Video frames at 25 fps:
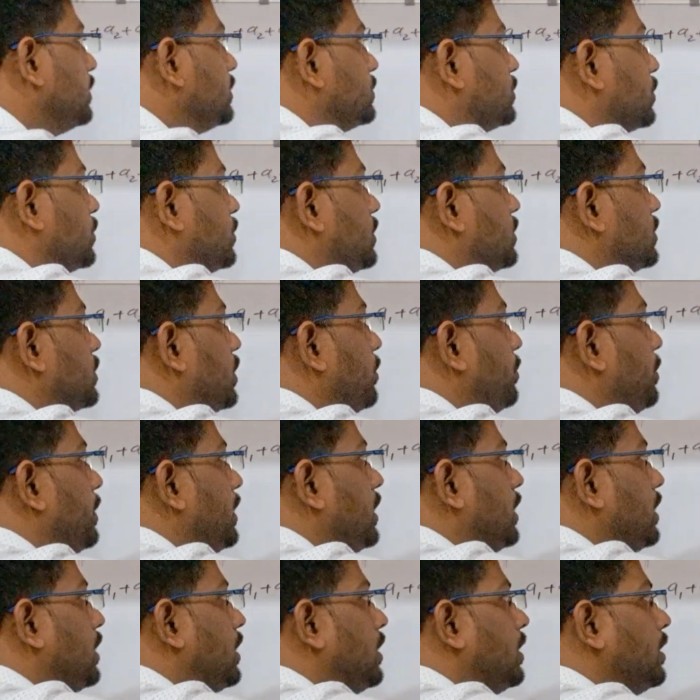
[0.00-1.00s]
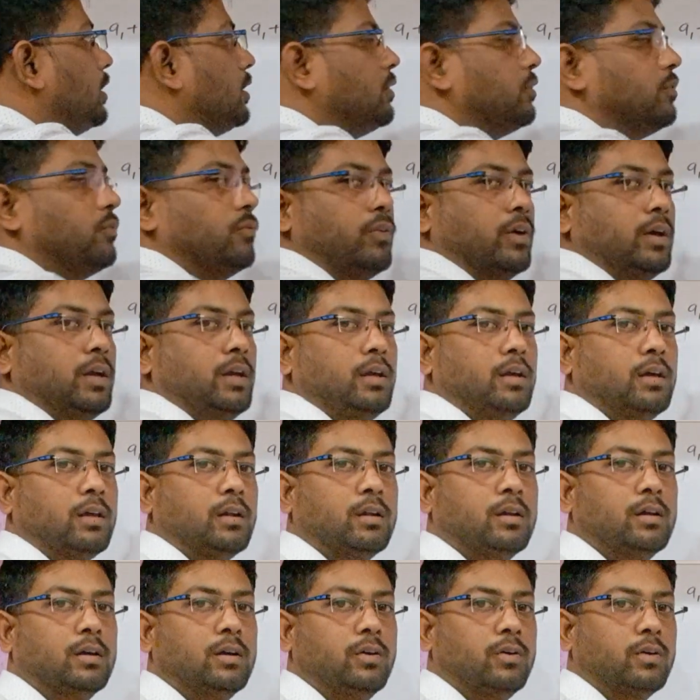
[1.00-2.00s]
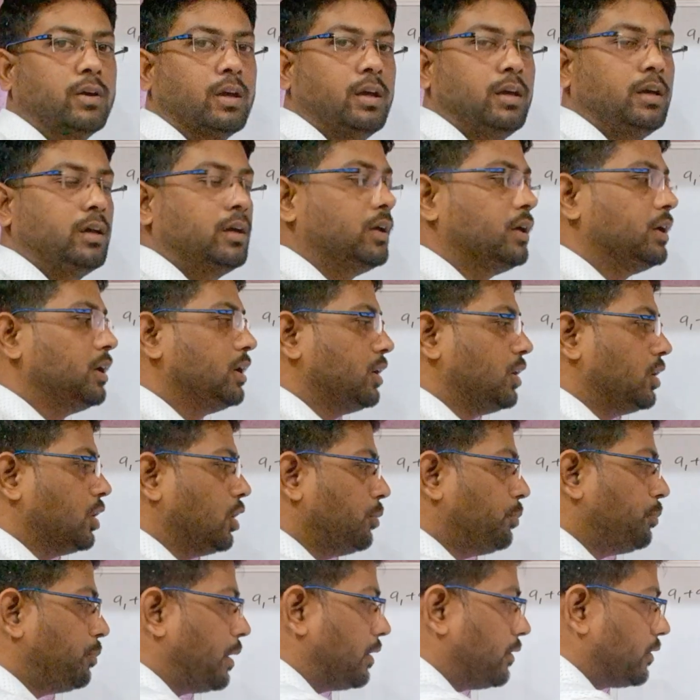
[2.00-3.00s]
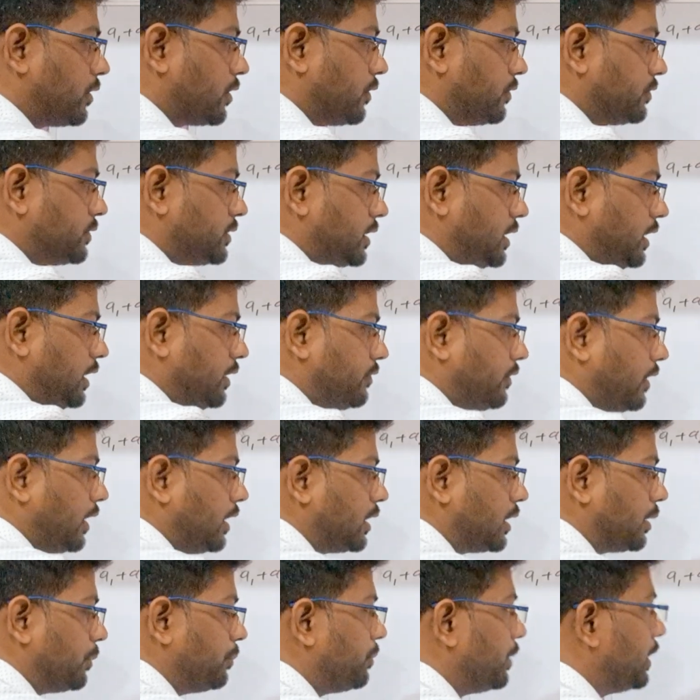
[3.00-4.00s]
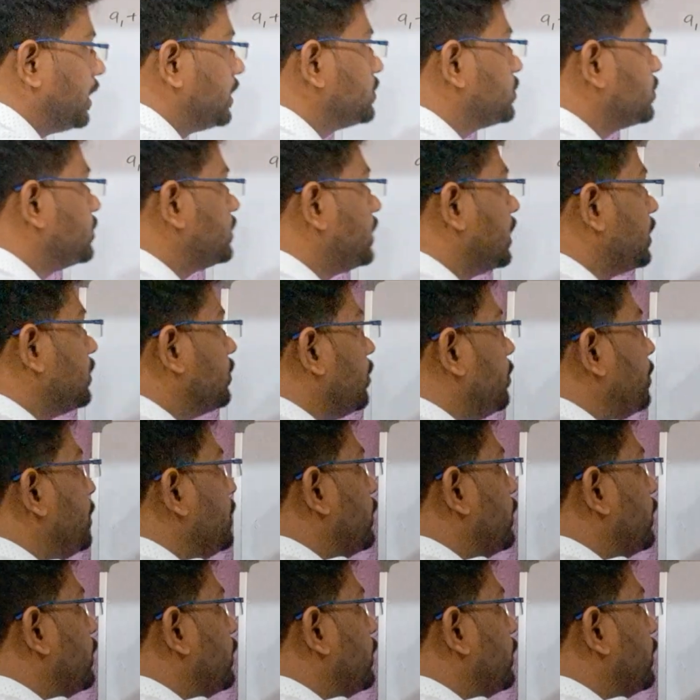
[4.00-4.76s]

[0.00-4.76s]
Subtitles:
So this will be 1 here. Okay, now power of 3 if I'll compare, so that will be